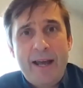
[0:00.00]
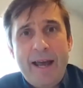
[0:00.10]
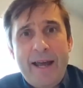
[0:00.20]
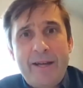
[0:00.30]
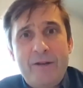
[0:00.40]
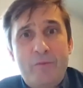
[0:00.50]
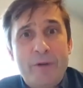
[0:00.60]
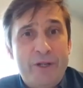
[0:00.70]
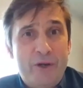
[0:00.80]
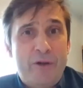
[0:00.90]
And
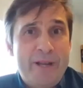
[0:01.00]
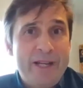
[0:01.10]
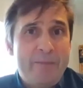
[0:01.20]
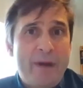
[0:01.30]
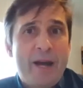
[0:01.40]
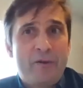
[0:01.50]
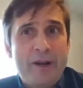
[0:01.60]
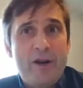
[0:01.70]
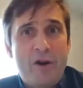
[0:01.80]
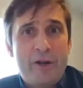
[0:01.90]
we should think about
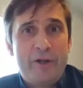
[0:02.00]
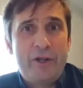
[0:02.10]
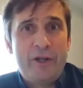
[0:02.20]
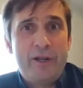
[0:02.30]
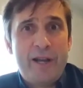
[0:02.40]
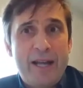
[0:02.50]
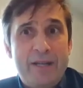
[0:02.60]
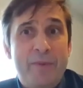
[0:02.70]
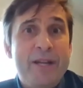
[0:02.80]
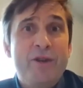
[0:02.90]
green hydrogen as
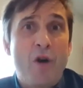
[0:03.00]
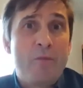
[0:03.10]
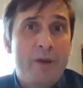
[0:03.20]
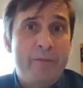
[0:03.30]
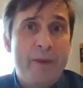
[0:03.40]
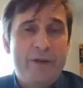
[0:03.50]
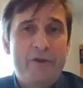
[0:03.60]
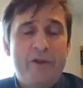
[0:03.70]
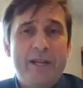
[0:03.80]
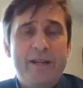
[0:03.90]
being
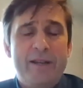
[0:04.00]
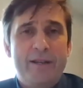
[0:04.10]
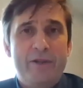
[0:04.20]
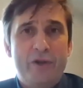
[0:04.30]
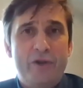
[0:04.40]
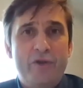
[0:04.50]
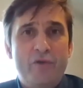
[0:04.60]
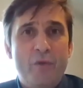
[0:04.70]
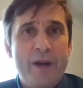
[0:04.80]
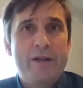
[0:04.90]
complementary
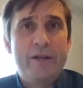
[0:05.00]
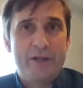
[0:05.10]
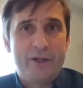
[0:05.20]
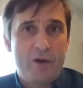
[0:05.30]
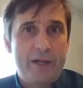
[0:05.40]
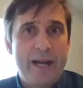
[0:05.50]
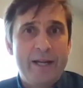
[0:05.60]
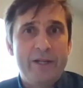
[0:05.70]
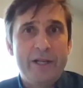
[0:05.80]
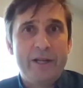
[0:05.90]
to wind and solar
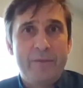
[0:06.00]
energy.